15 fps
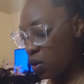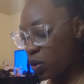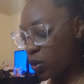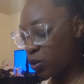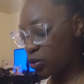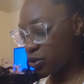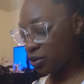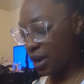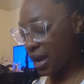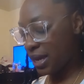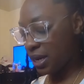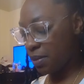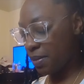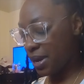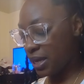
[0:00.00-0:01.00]
who's trying
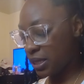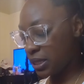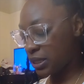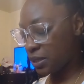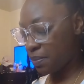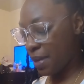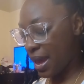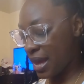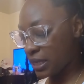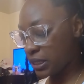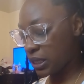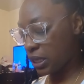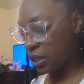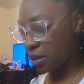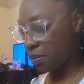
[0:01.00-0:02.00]
to make this
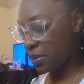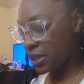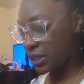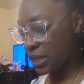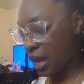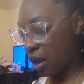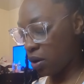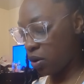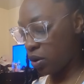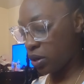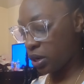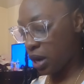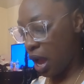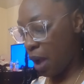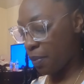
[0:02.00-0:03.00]
masculine miss out on
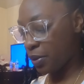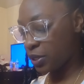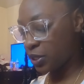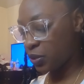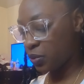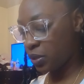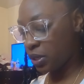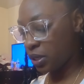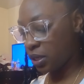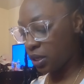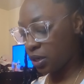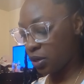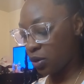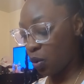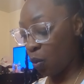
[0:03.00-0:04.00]
an opportunity
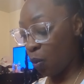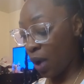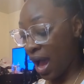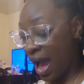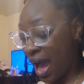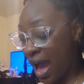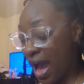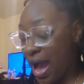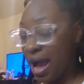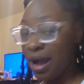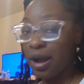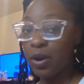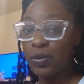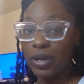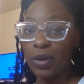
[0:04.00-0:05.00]
here.
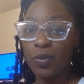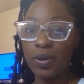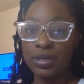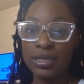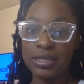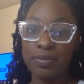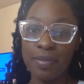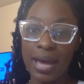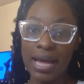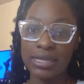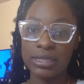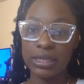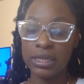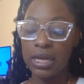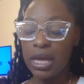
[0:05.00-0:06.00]
Wow, they want this
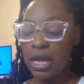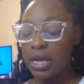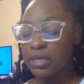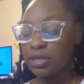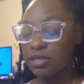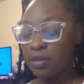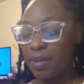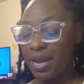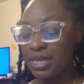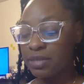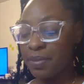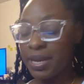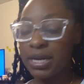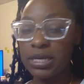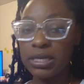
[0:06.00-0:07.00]
masculine. So somebody's
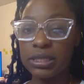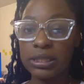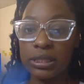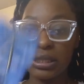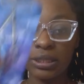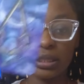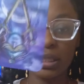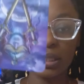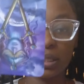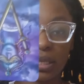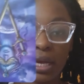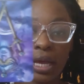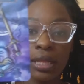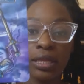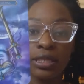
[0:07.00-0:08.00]
made a decision.
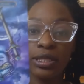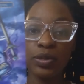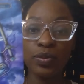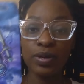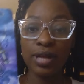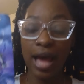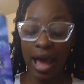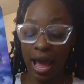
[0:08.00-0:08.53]
The two